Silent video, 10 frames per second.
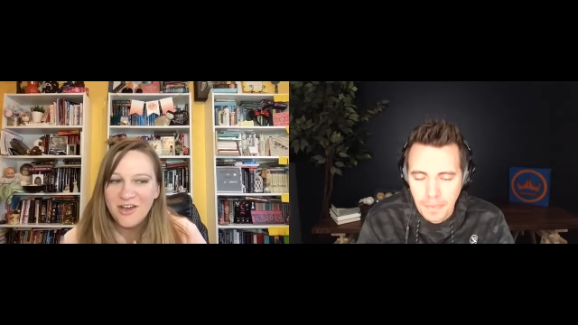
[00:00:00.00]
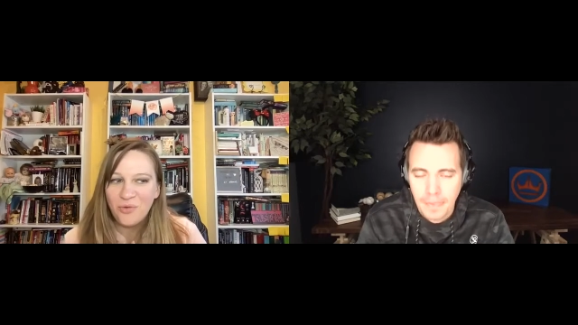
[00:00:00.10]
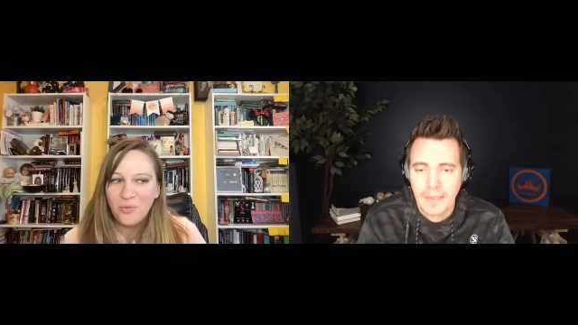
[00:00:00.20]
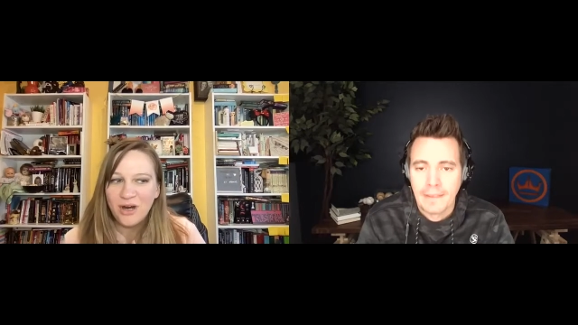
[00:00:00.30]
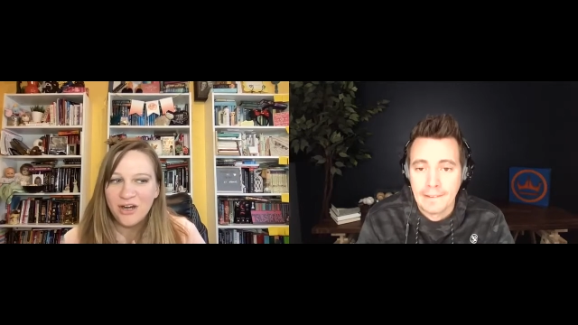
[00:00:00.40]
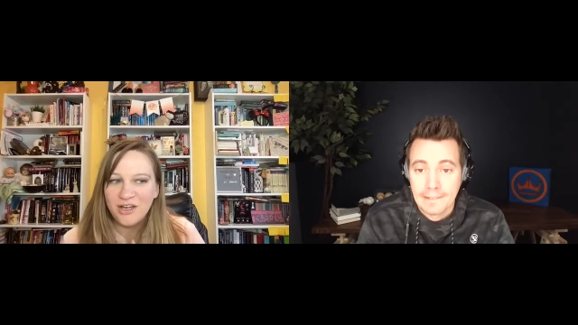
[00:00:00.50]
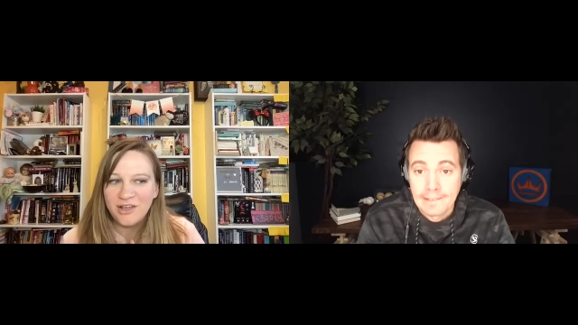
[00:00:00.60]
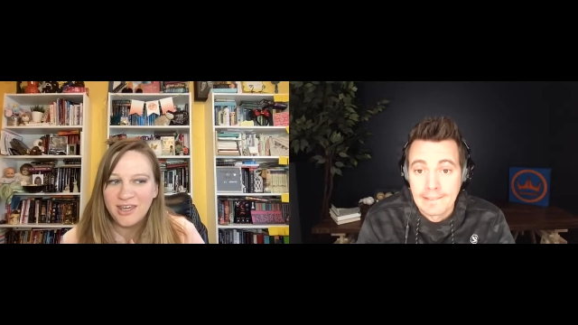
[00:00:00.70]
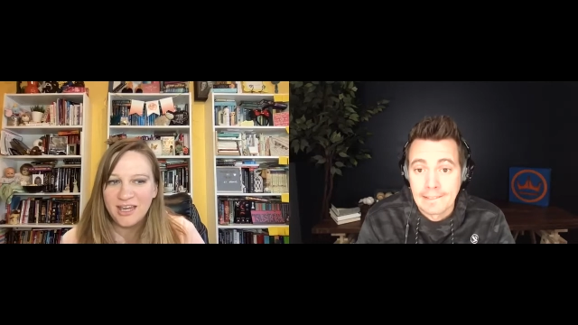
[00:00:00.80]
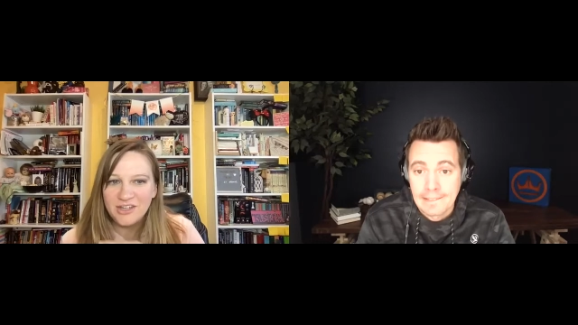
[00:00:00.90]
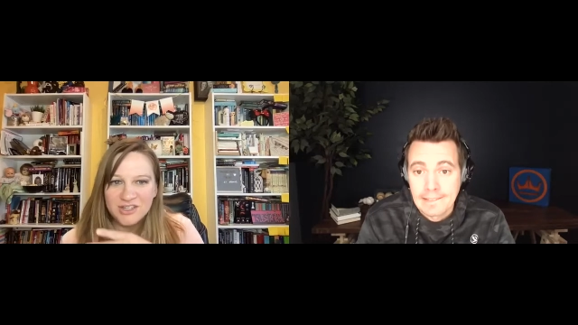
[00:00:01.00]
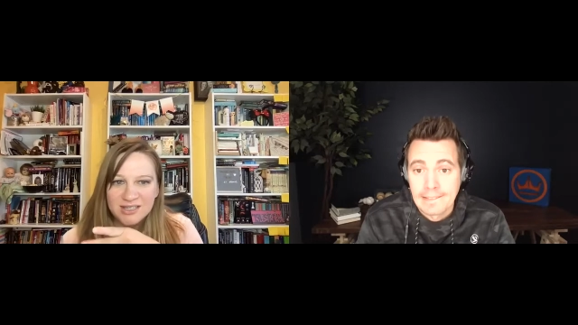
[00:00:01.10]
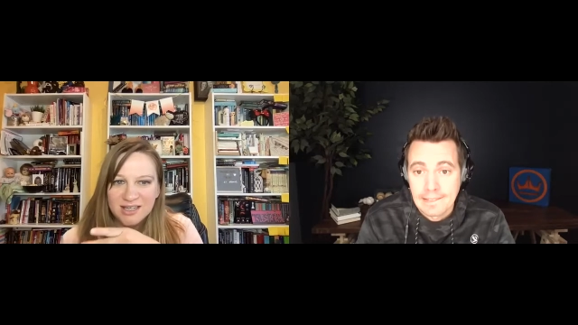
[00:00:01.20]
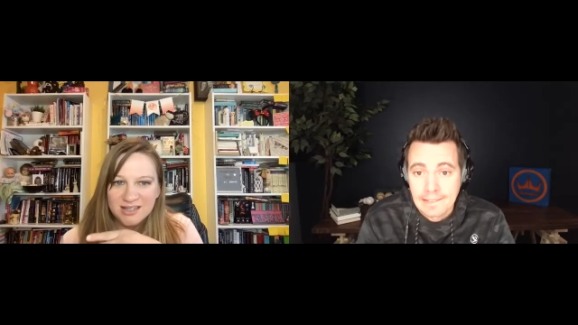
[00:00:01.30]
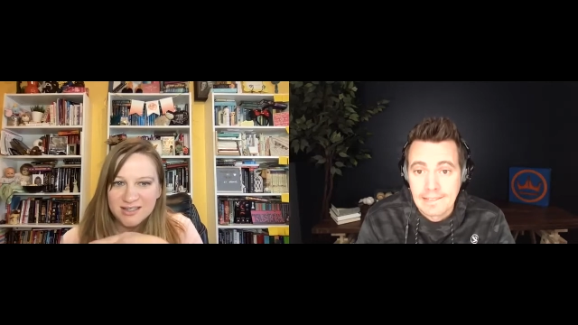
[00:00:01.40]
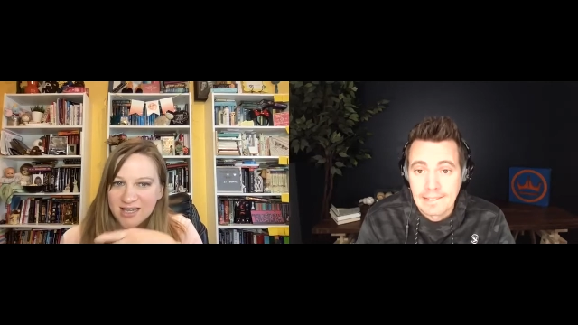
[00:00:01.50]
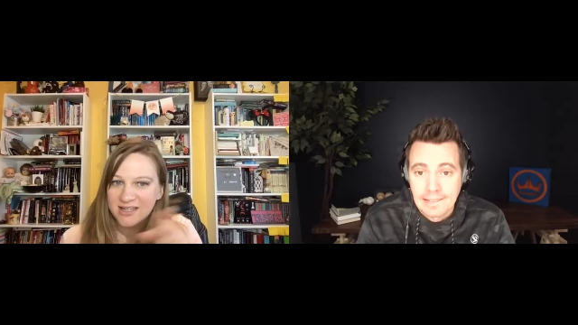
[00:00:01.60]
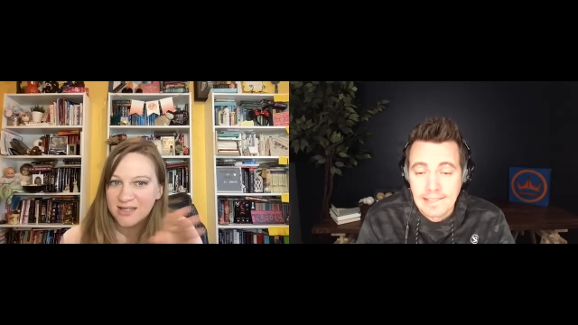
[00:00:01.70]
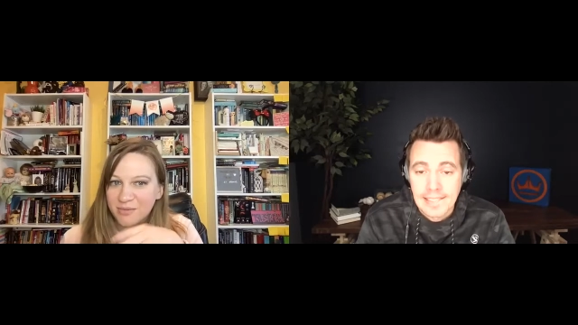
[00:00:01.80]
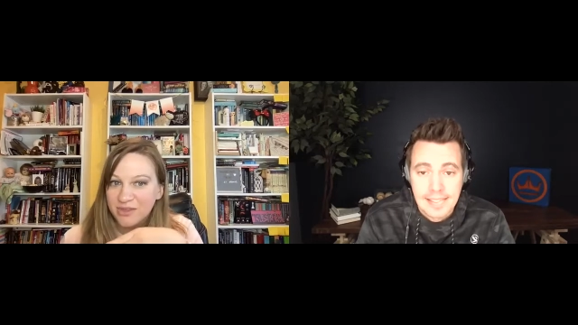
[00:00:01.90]
Speaker 1: where you can't just like send
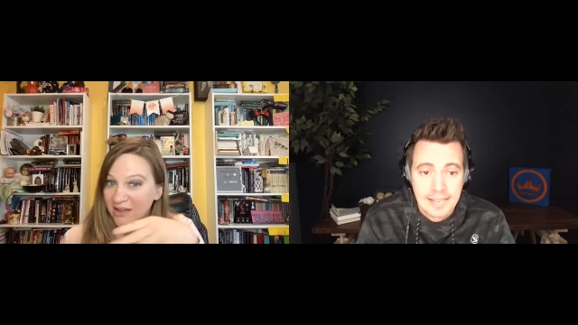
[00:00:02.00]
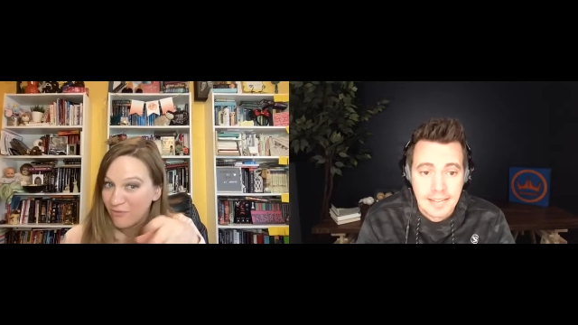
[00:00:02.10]
something